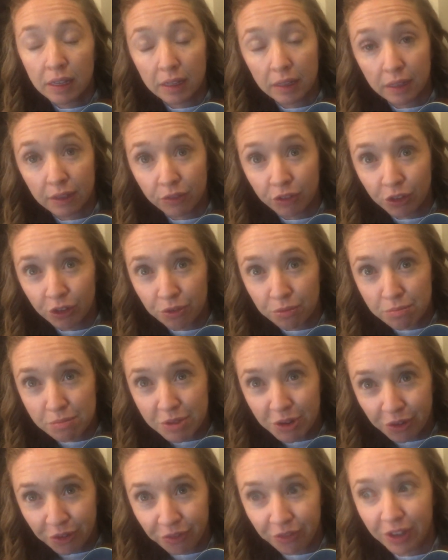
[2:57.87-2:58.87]
Lift your
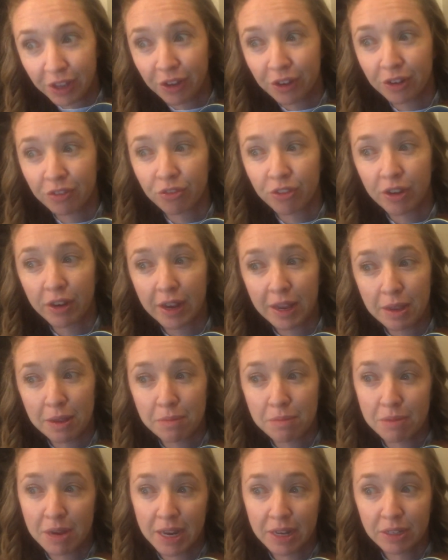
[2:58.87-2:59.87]
middle finger for A
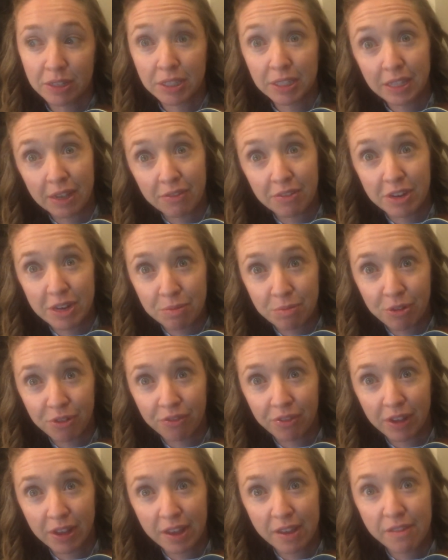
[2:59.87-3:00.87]
minor 7 number
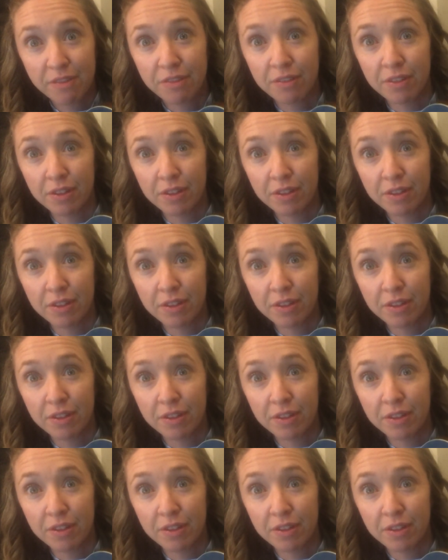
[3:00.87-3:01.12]
5,